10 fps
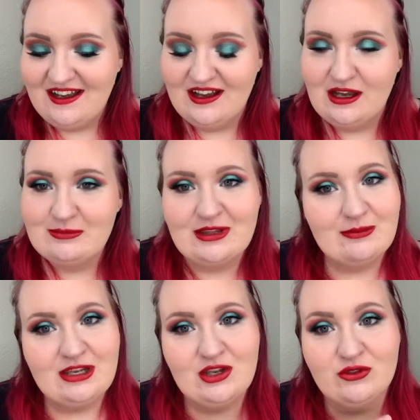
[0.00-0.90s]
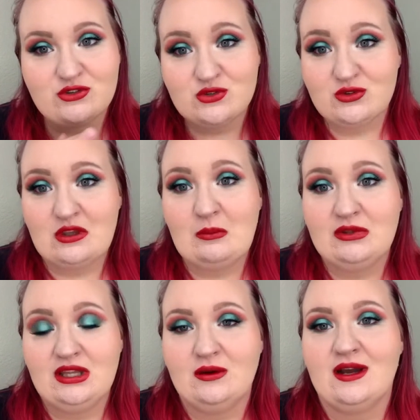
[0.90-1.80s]
Let me know the truth down
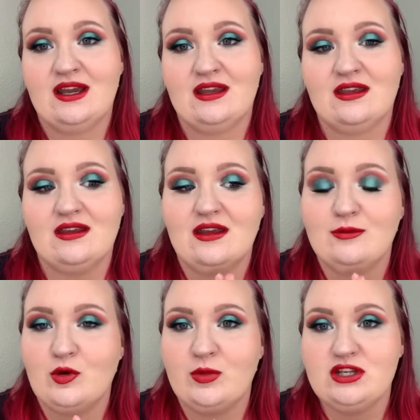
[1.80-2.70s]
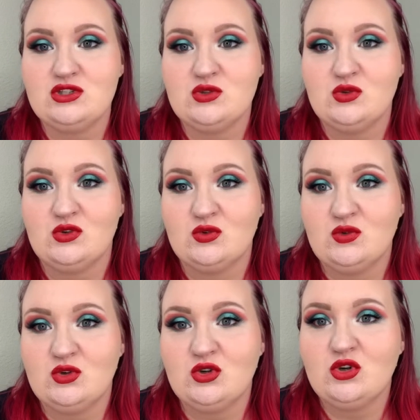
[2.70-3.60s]
below. I am open to
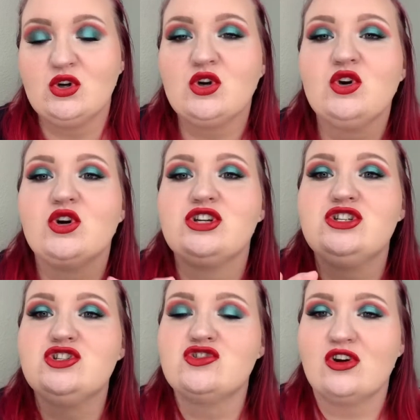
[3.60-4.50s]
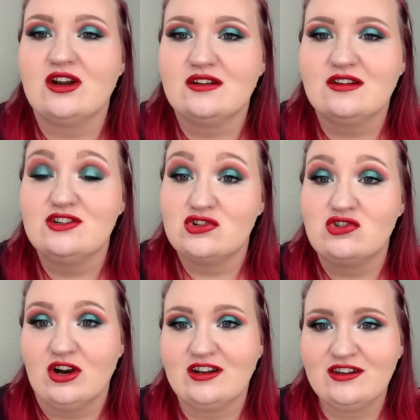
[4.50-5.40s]

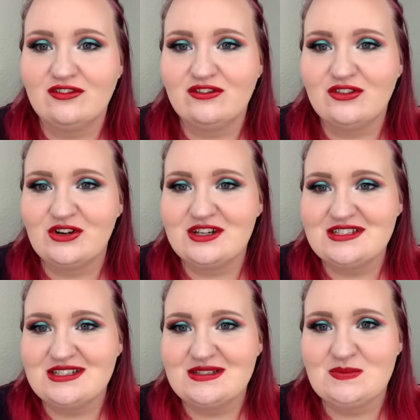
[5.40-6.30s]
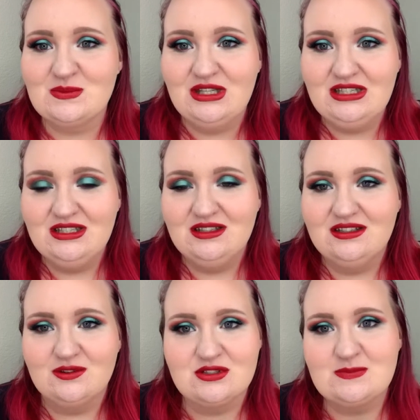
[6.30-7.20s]
constructive criticism.
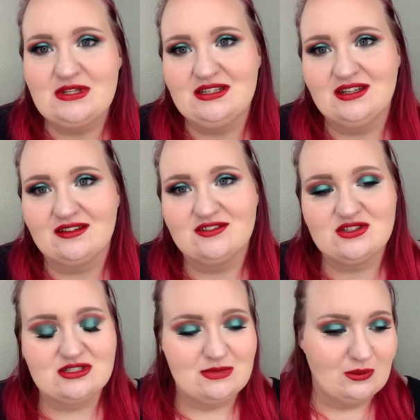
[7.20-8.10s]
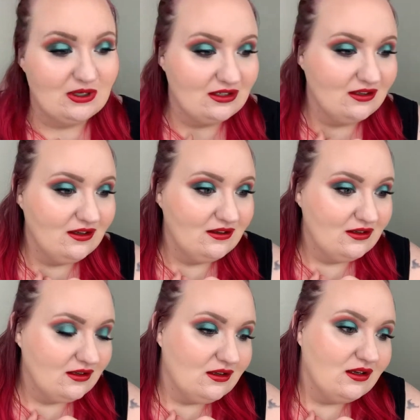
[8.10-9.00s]
Don't just be a dick just to be one.
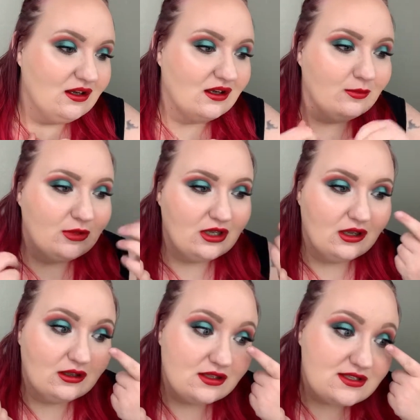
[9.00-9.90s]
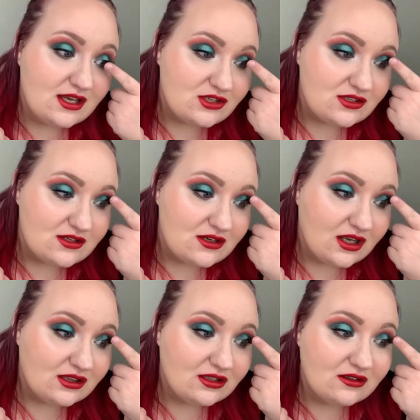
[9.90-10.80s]
these lashes are
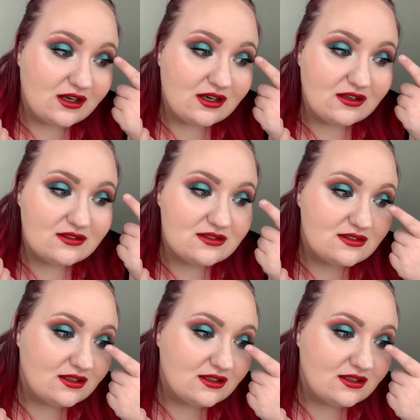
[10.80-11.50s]
not the greatest.